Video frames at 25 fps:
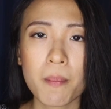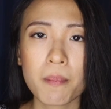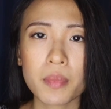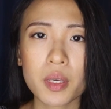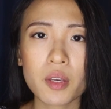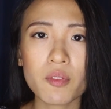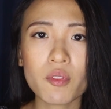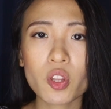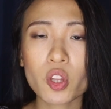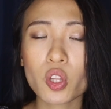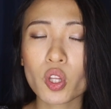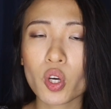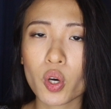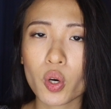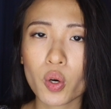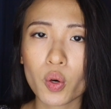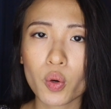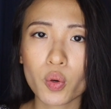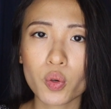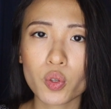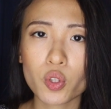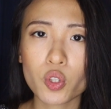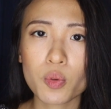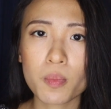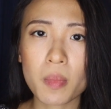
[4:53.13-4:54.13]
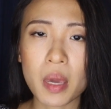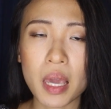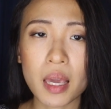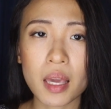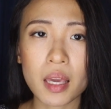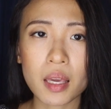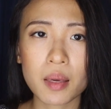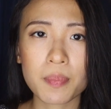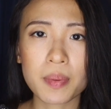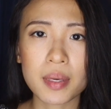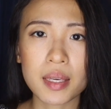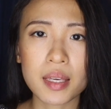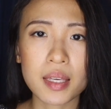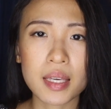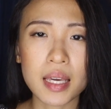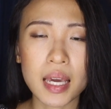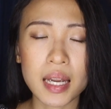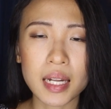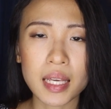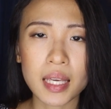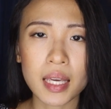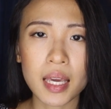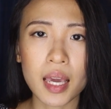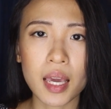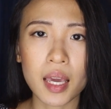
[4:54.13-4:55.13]
even though you may be
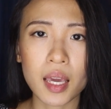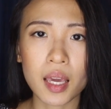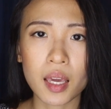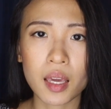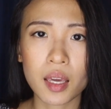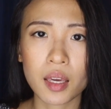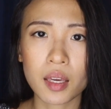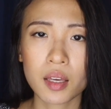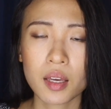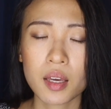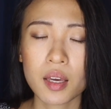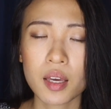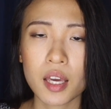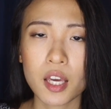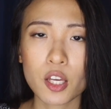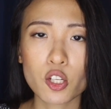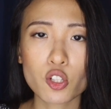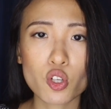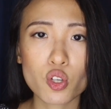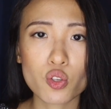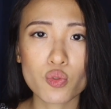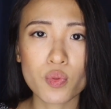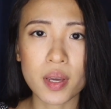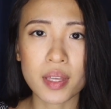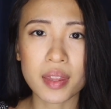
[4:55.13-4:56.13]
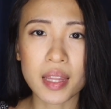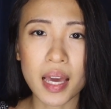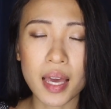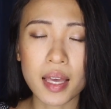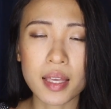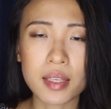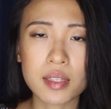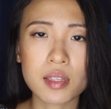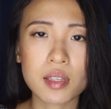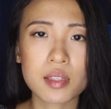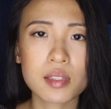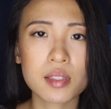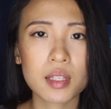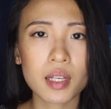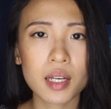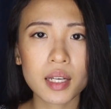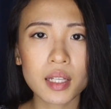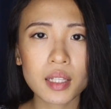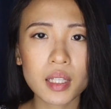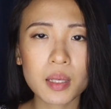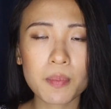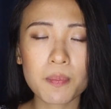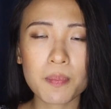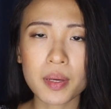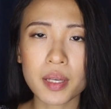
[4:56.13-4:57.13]
getting a interest rate that is
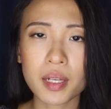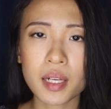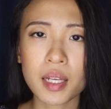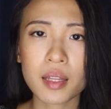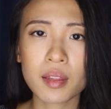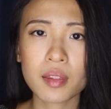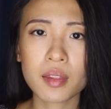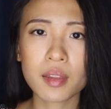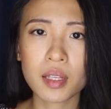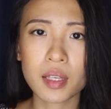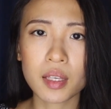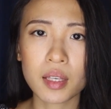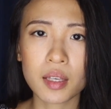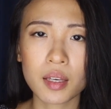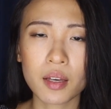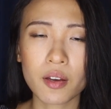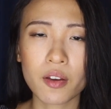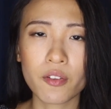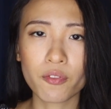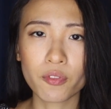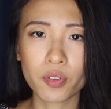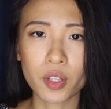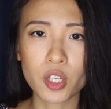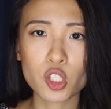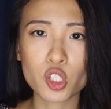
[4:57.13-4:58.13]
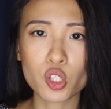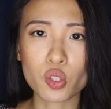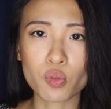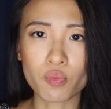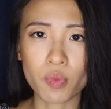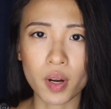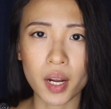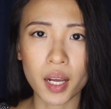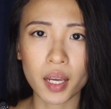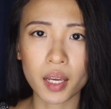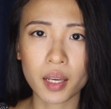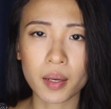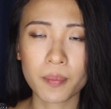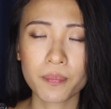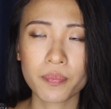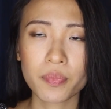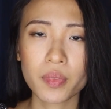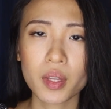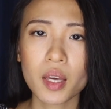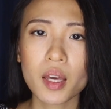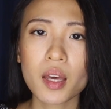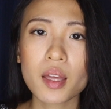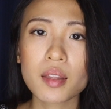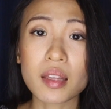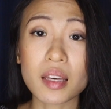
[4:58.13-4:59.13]
slightly beating the inflation rate,
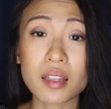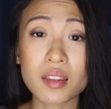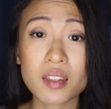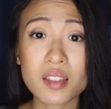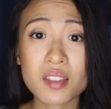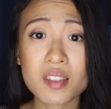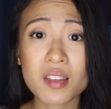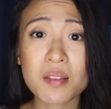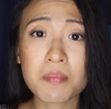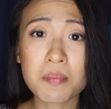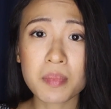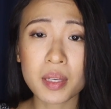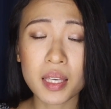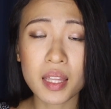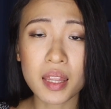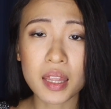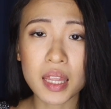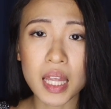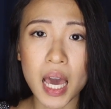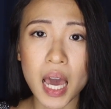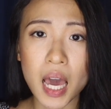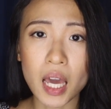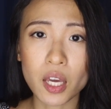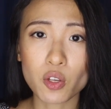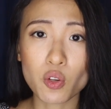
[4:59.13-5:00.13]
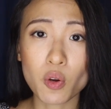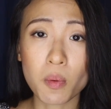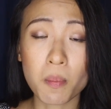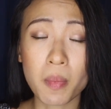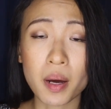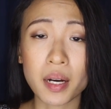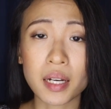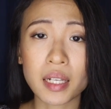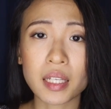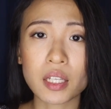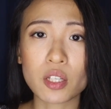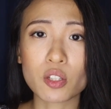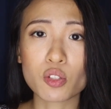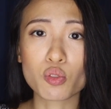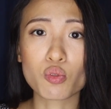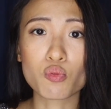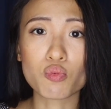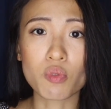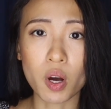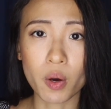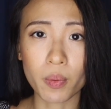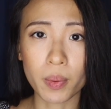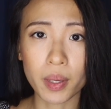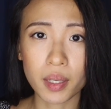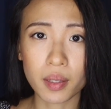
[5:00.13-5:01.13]
that doesn't mean that your money is
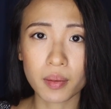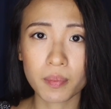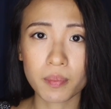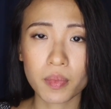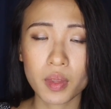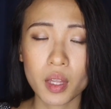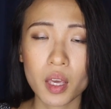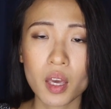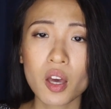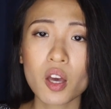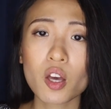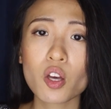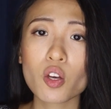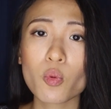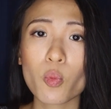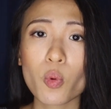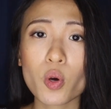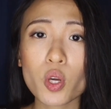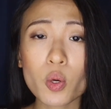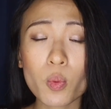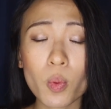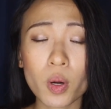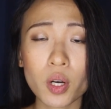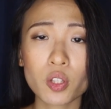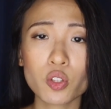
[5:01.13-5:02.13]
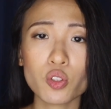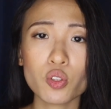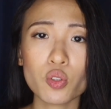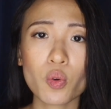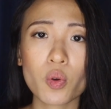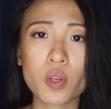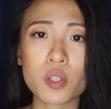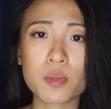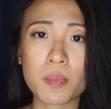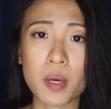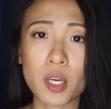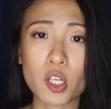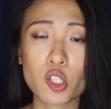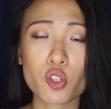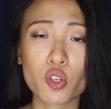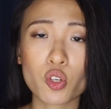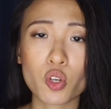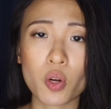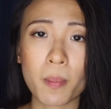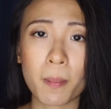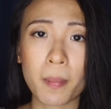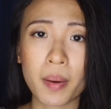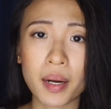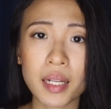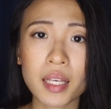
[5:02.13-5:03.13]
growing. What you want to do is make sure
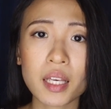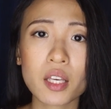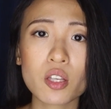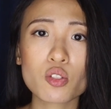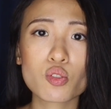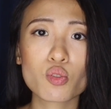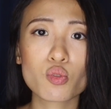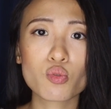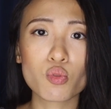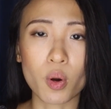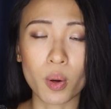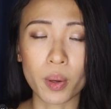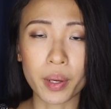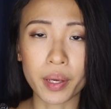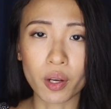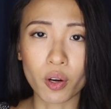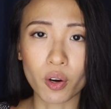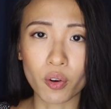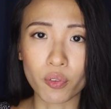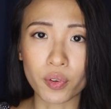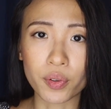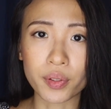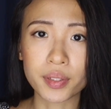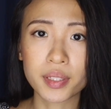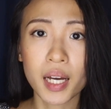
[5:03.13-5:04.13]
your money is growing over